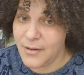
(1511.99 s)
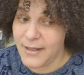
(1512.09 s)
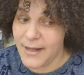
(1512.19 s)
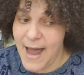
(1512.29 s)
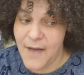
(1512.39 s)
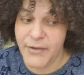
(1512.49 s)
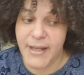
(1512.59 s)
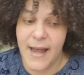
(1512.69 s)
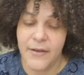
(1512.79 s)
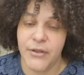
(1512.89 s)
the advent
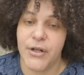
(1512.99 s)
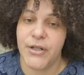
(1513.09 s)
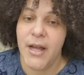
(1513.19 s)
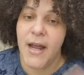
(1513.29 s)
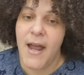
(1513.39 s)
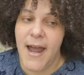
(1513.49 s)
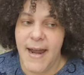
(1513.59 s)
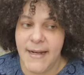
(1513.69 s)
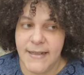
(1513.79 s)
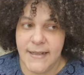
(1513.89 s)
calendars
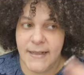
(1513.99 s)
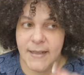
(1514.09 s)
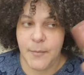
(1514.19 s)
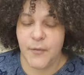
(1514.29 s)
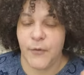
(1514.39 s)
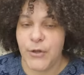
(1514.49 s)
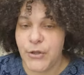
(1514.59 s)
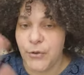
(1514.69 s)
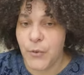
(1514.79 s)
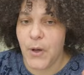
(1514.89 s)
and December 1st
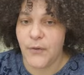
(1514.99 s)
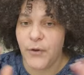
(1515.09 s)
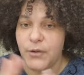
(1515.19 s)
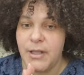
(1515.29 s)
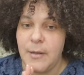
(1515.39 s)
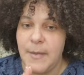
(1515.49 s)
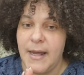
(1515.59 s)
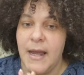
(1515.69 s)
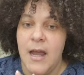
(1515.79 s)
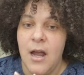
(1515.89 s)
through 12th you'll see me